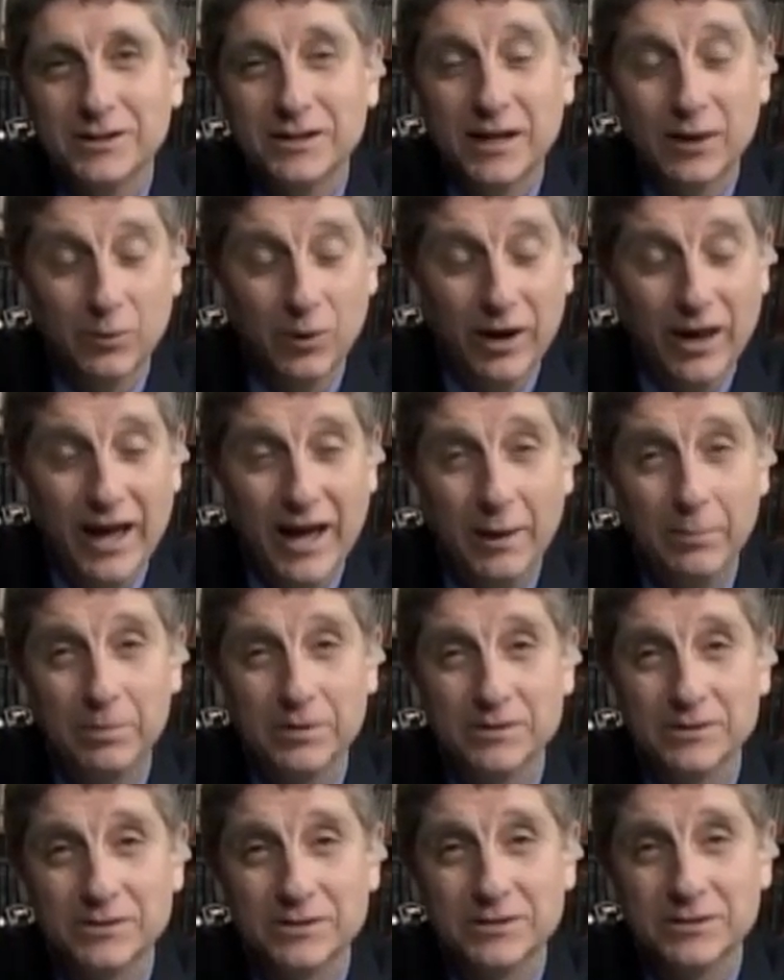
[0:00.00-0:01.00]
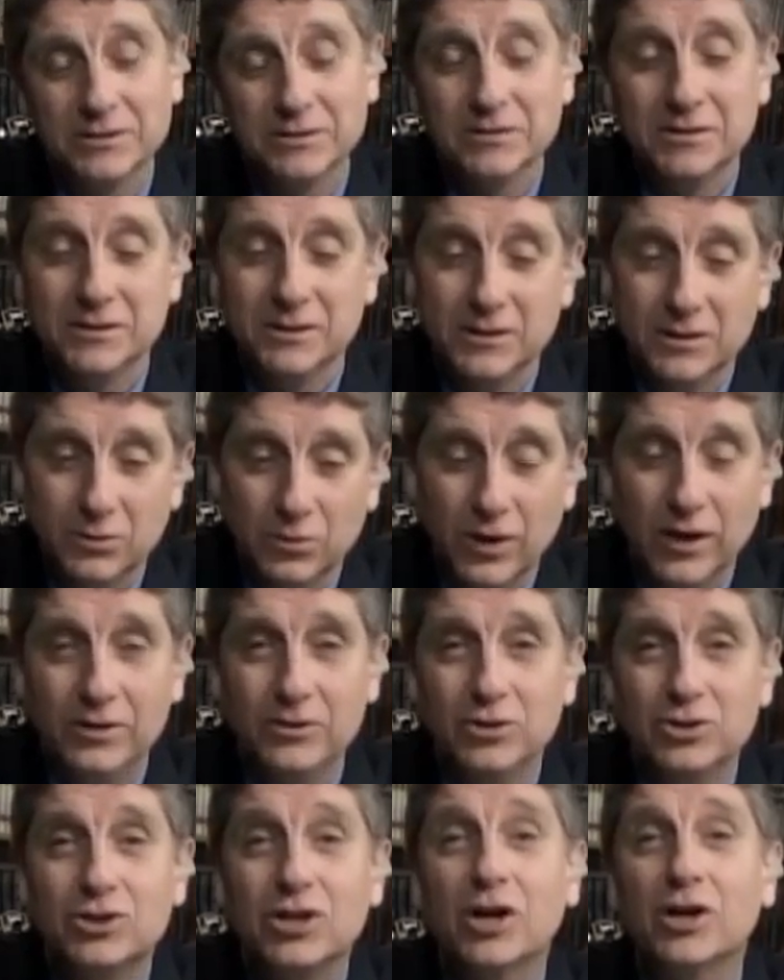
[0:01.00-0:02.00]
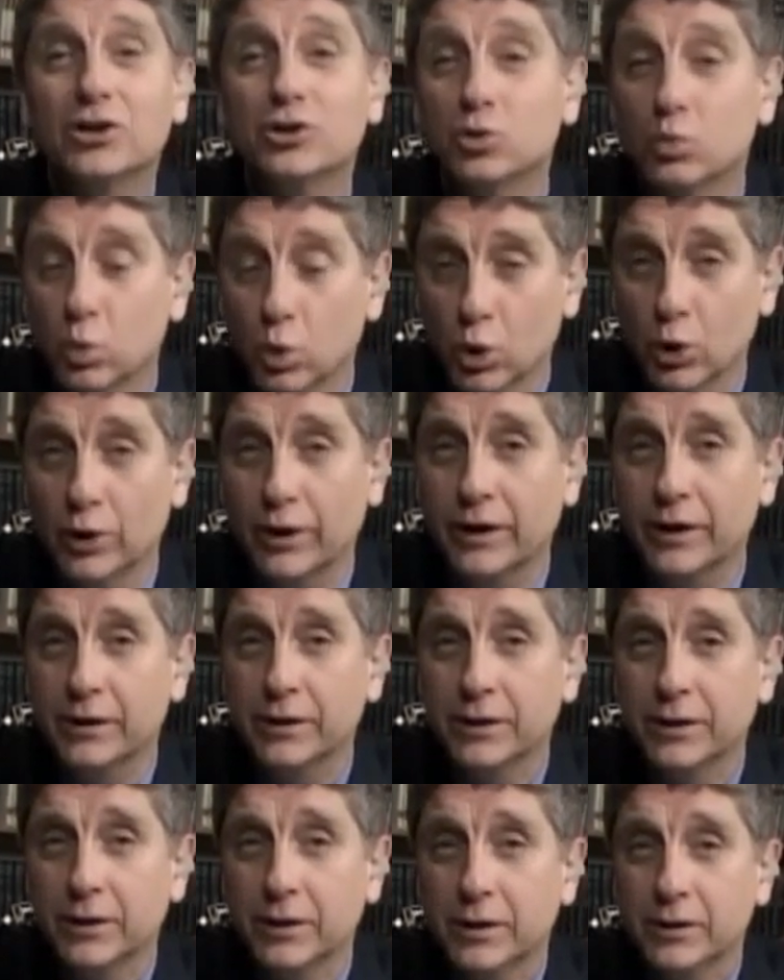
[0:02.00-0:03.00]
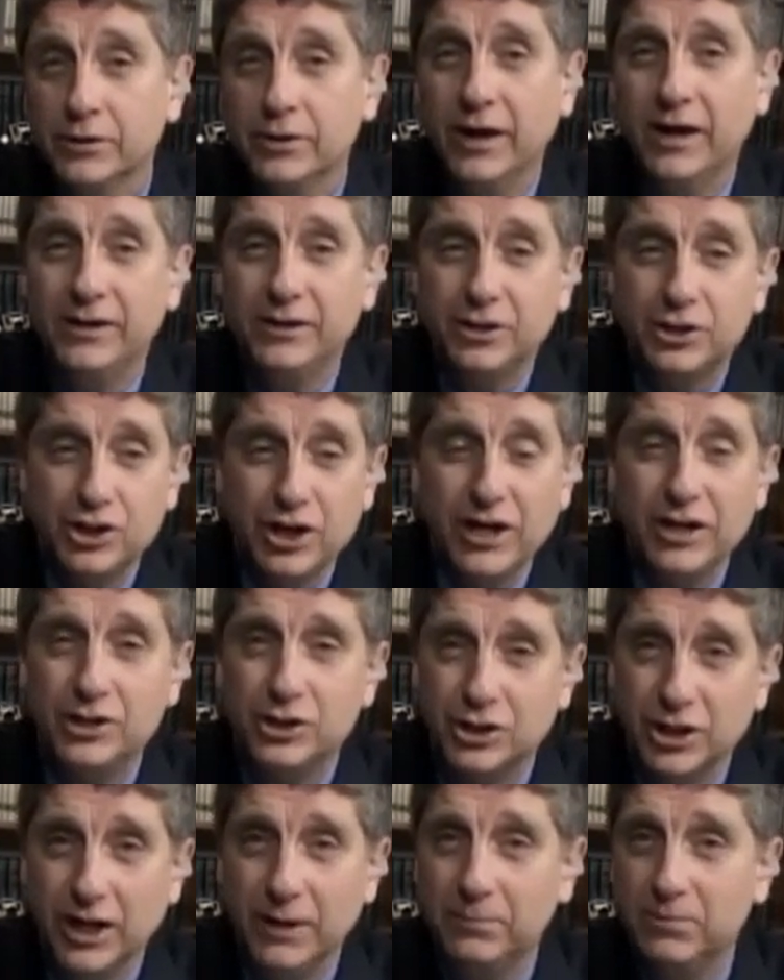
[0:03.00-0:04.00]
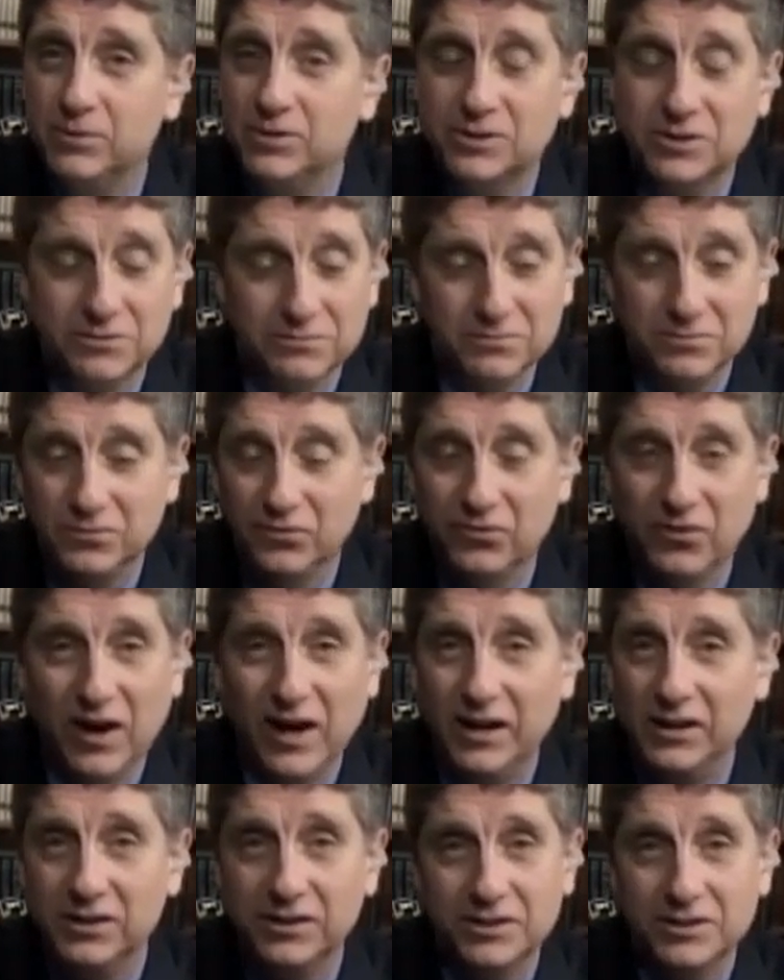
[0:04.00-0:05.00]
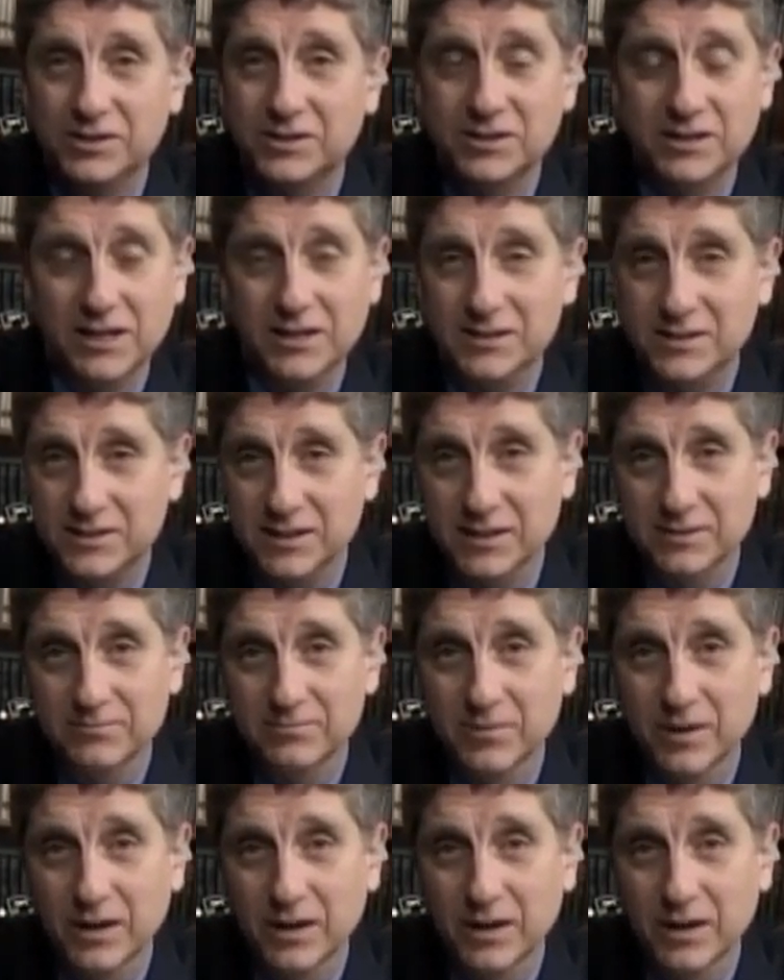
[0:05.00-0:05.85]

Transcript: And what happened? Well, you started to worry. You had to change diapers, vile and disgusting.